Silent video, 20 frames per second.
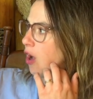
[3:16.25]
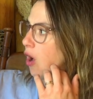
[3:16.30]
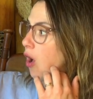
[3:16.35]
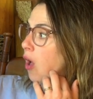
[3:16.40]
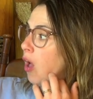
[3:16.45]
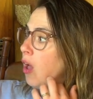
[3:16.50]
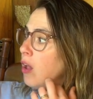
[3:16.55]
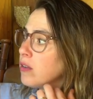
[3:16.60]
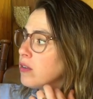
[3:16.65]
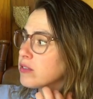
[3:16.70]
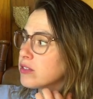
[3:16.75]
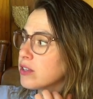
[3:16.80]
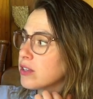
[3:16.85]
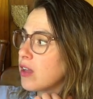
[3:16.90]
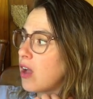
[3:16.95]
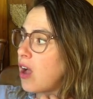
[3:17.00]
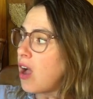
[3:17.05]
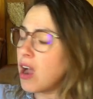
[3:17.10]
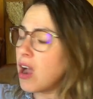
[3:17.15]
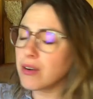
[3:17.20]
all to the
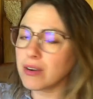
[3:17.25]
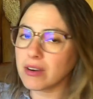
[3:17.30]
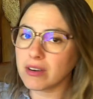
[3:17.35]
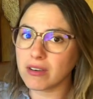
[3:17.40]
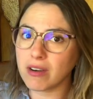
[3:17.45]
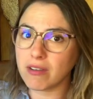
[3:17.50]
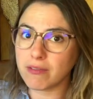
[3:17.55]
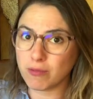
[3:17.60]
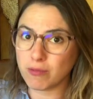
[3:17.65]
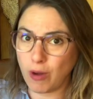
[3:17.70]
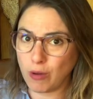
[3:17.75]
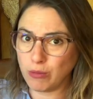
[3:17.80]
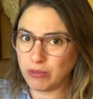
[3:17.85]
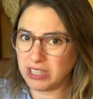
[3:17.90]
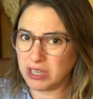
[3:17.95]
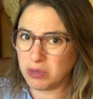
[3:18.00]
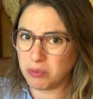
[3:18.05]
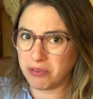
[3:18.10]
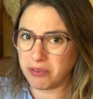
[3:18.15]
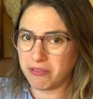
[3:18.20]
horror of
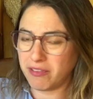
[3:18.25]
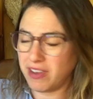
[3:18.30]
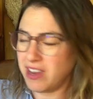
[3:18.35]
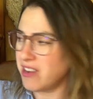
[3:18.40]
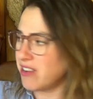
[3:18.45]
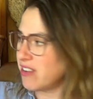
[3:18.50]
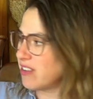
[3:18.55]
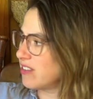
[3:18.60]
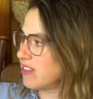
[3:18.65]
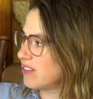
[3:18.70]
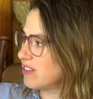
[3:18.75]
Rosie Revere,